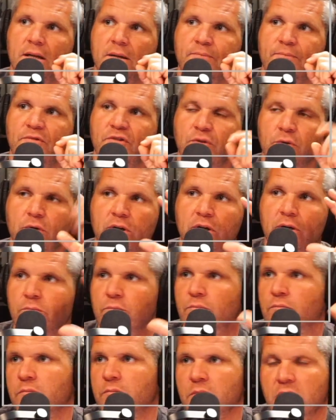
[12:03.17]
So you can
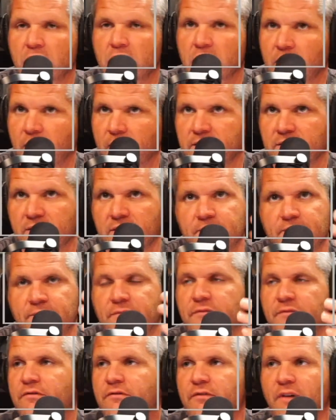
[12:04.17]
connect
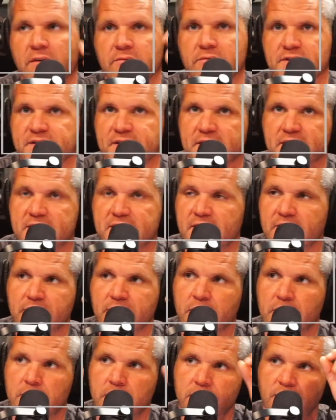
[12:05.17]
5 or 6
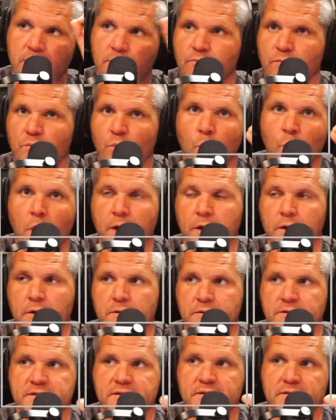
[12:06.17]
different wires
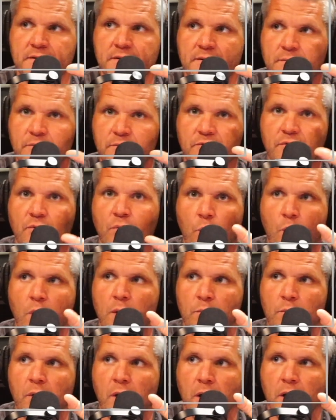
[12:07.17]
to the one
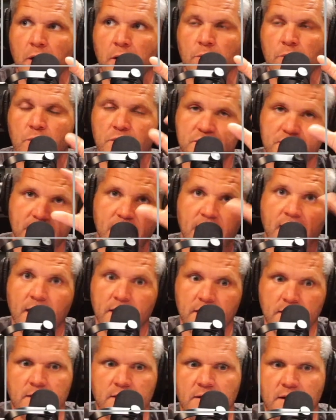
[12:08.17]
bar, which then
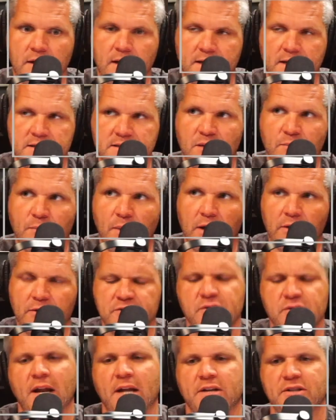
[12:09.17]
connects to the battery. So you're
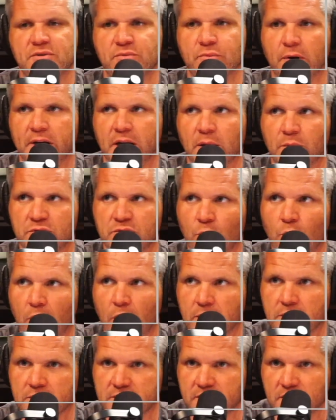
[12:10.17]
not just running a bunch of
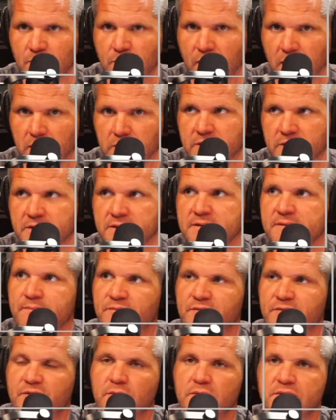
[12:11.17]
wires to the batteries.
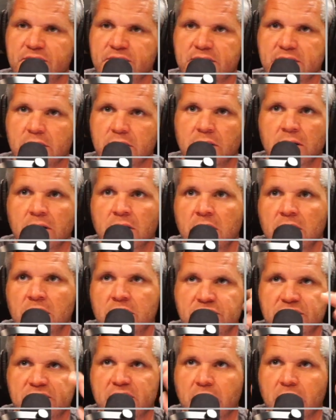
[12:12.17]
So it's
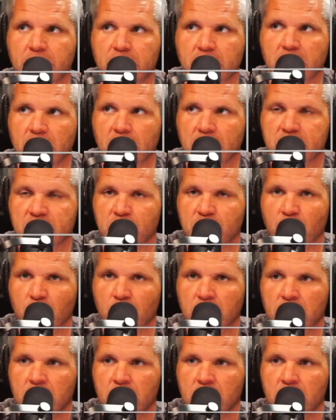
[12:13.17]
just another connection point.